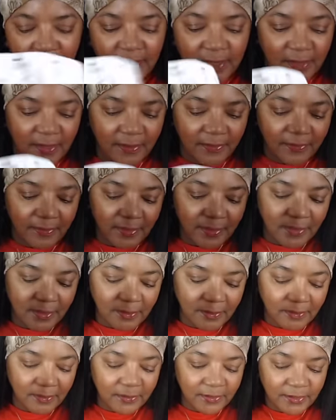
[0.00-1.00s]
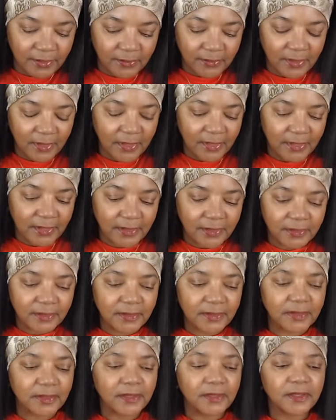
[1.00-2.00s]
And then it also
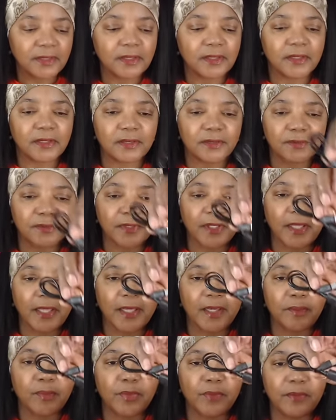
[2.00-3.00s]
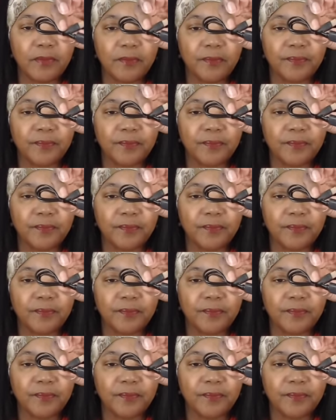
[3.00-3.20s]
has a little cable.